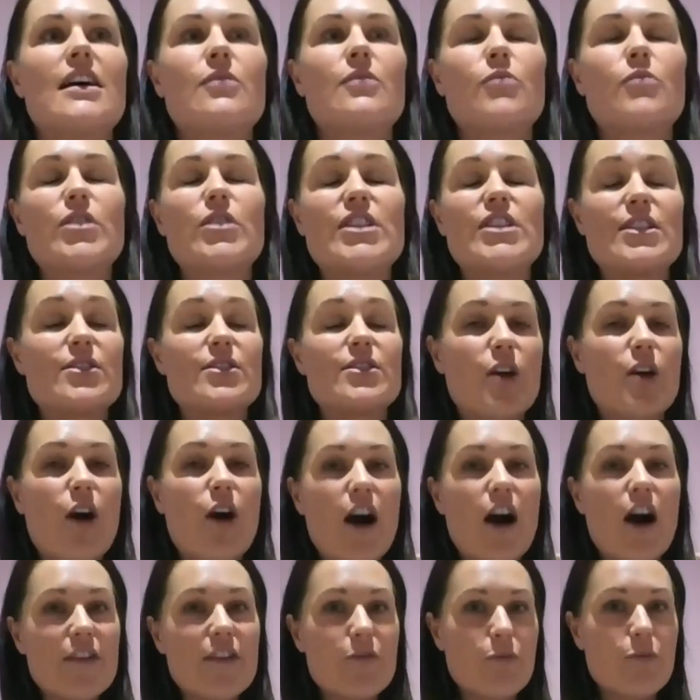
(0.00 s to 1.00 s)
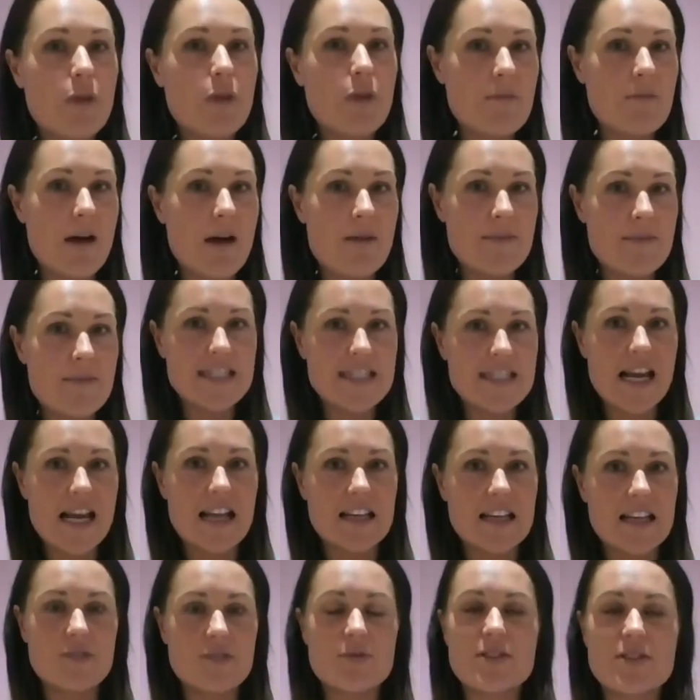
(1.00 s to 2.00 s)
which is kind of where my
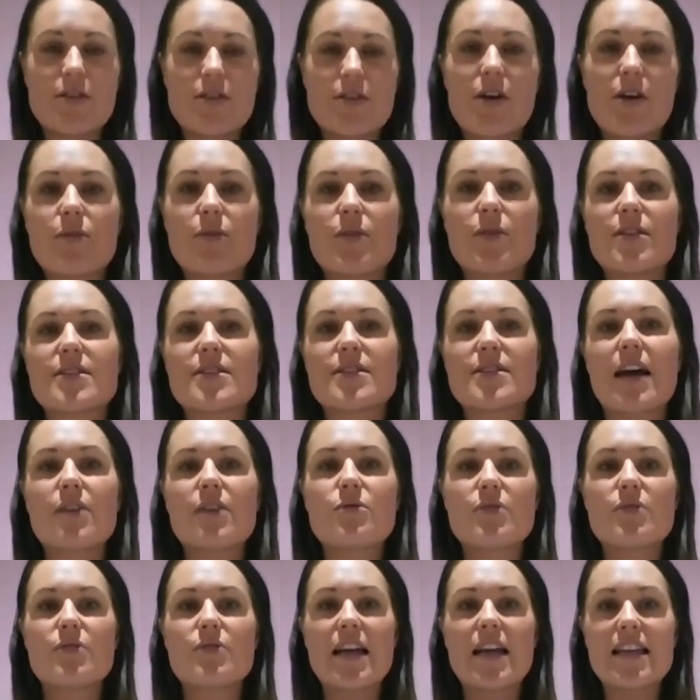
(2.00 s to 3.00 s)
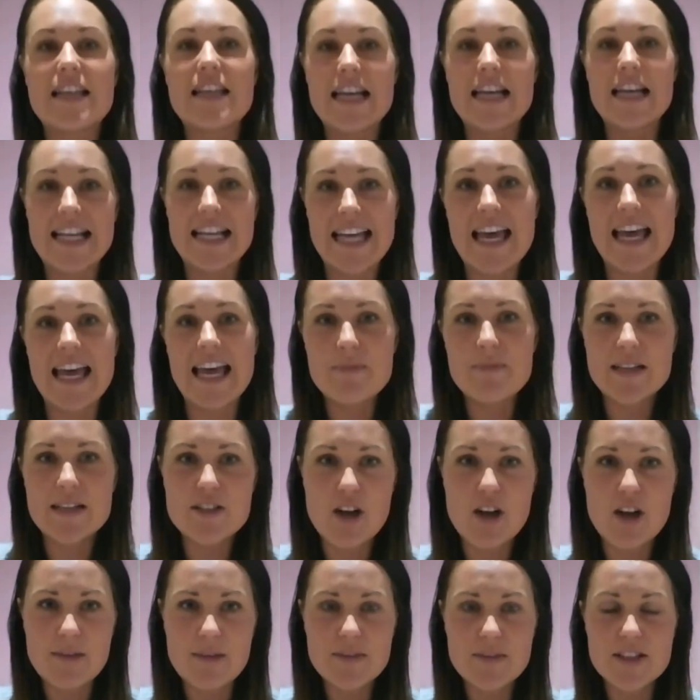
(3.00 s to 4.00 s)
mentality was going, where I was like, it can be
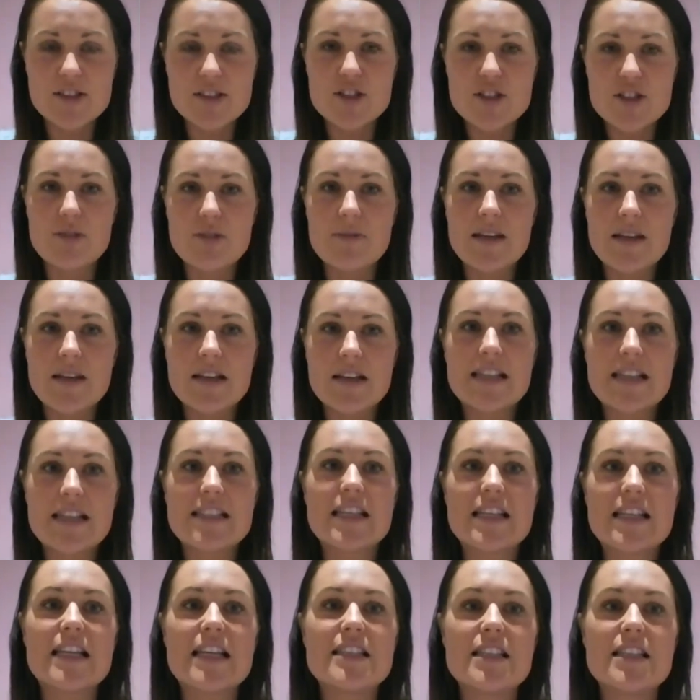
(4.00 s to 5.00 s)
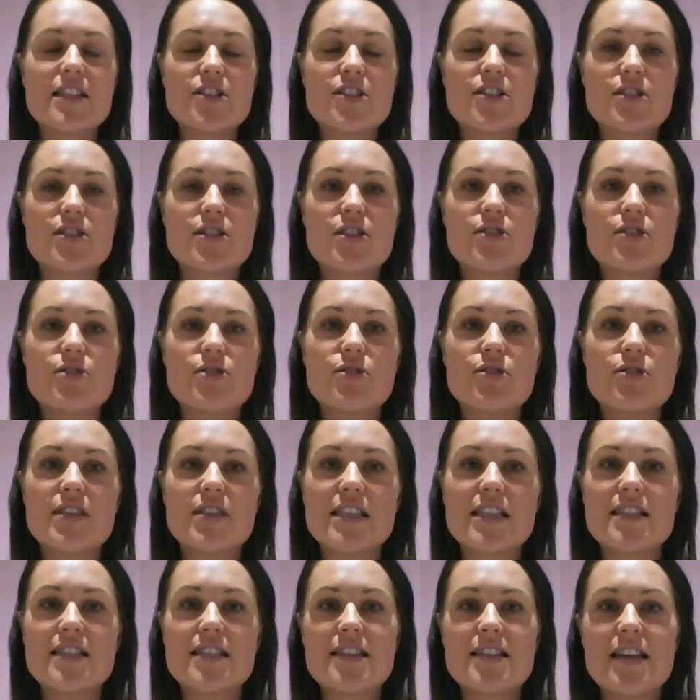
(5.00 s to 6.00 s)
time consuming. Is it easier just to do
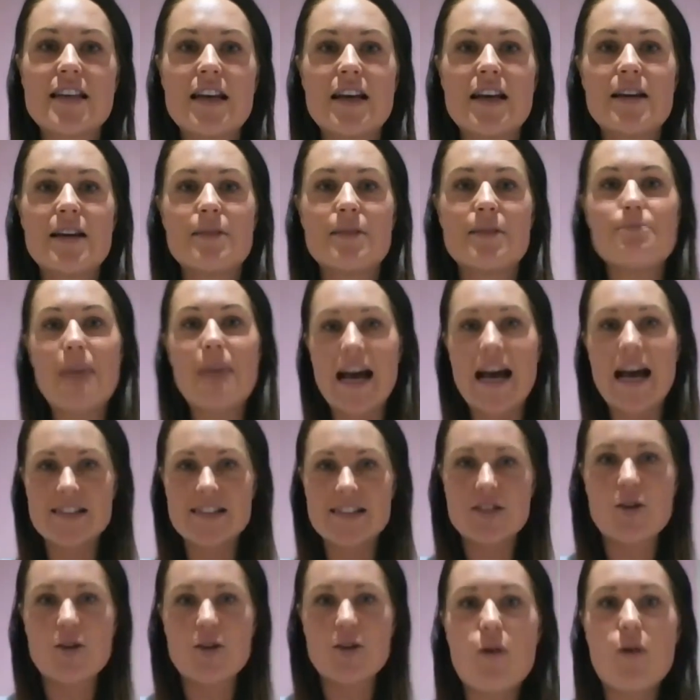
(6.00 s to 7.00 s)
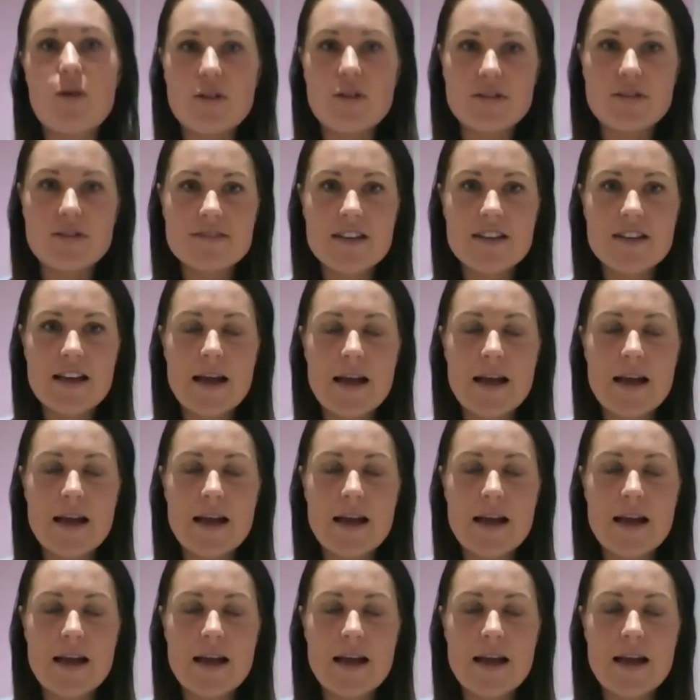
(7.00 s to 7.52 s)
this mass call?